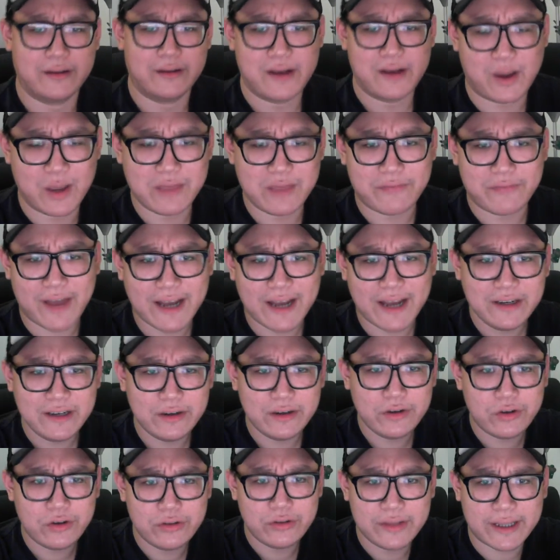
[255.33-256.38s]
Now, if I
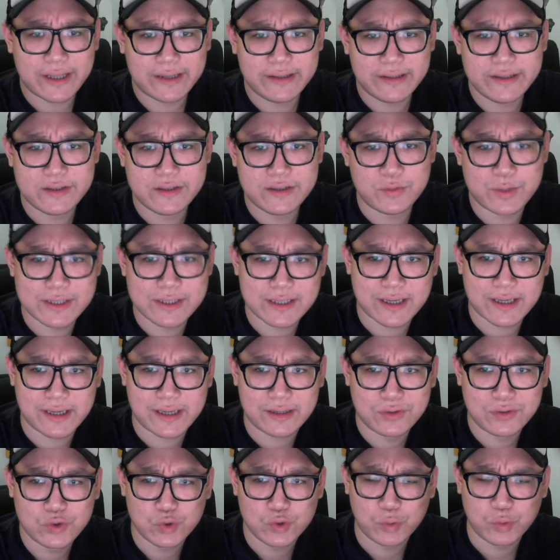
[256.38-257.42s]
didn't know that this was
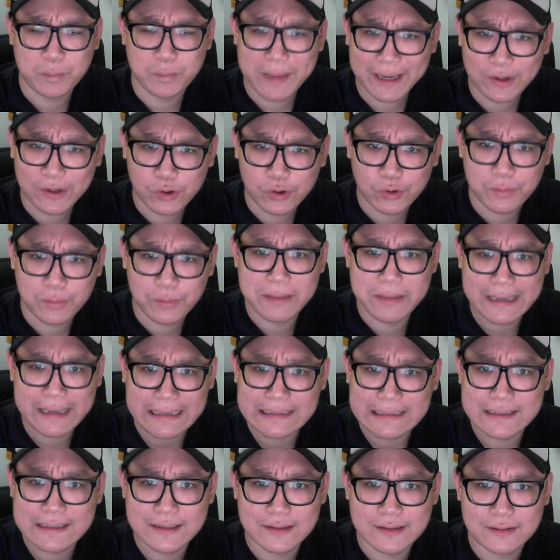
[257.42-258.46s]
a
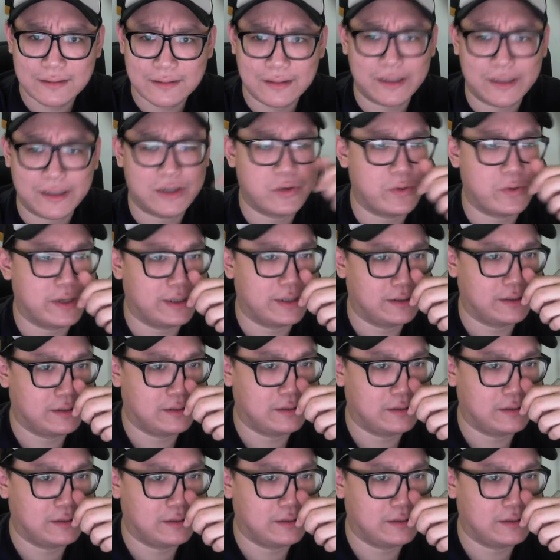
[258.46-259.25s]
tobacco-based liquid,